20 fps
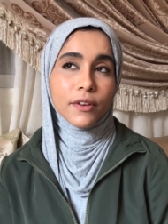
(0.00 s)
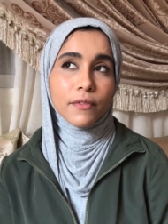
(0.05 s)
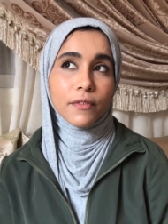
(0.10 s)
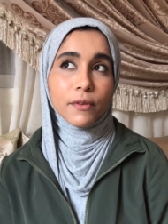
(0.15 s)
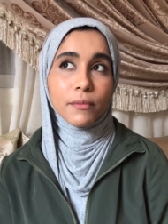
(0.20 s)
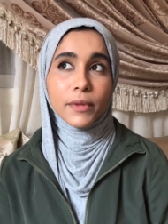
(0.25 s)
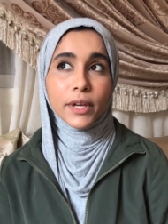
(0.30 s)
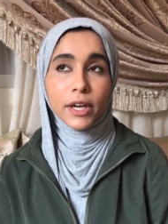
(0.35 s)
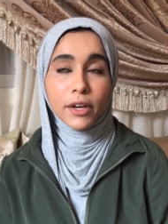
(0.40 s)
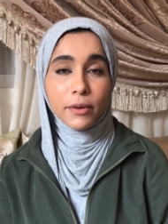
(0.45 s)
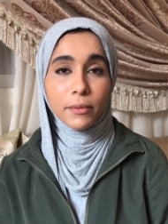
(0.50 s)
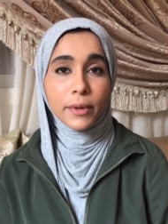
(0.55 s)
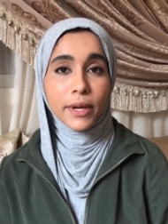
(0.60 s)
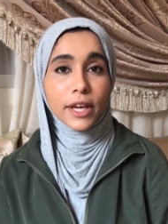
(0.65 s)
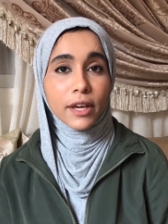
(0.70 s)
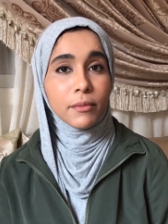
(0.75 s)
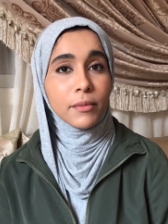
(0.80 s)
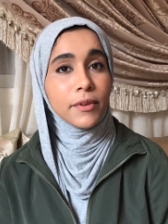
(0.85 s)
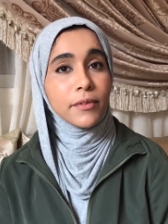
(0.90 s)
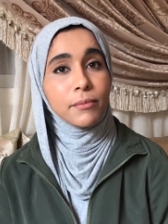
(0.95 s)
From there I
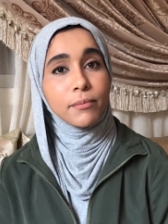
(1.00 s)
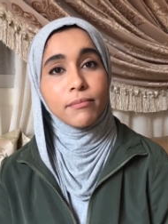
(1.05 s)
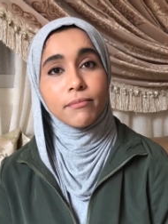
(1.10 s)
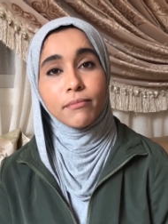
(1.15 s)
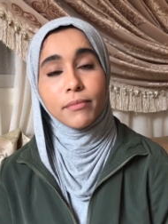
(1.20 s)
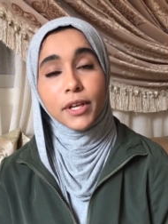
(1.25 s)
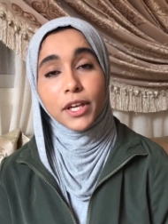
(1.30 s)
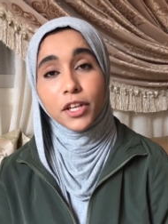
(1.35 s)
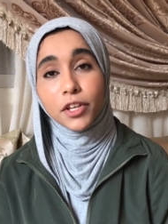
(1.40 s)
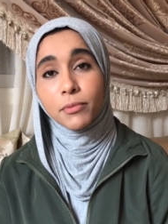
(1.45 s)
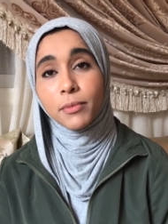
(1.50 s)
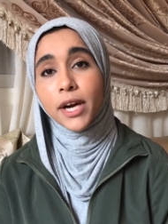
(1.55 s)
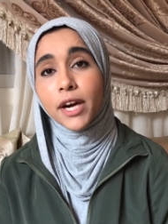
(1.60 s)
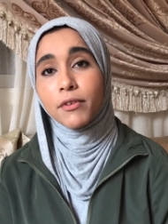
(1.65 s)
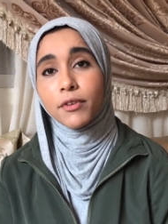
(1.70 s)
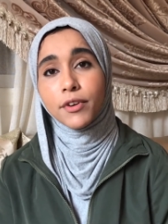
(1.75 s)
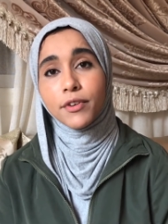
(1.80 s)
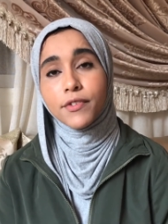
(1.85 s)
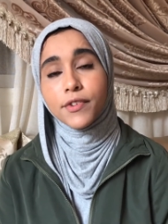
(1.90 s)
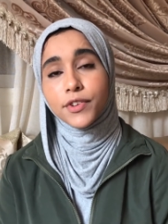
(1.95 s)
became a big
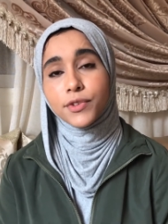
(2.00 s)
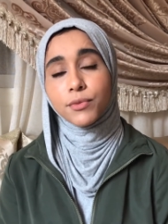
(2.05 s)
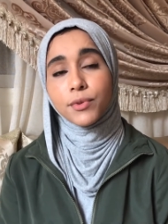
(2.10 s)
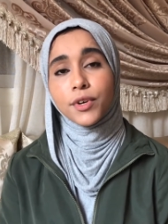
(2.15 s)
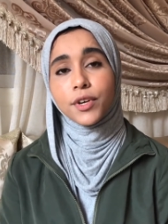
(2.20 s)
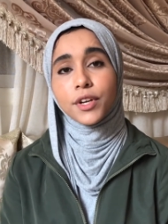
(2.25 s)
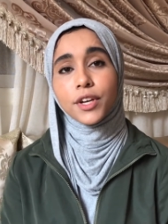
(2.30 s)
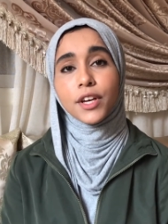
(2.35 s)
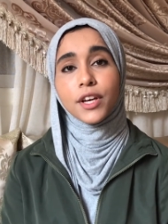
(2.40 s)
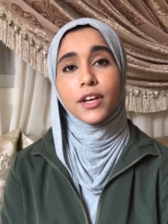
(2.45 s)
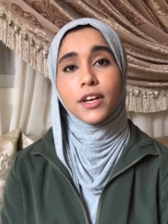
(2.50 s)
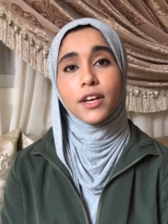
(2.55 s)
admirer of his work.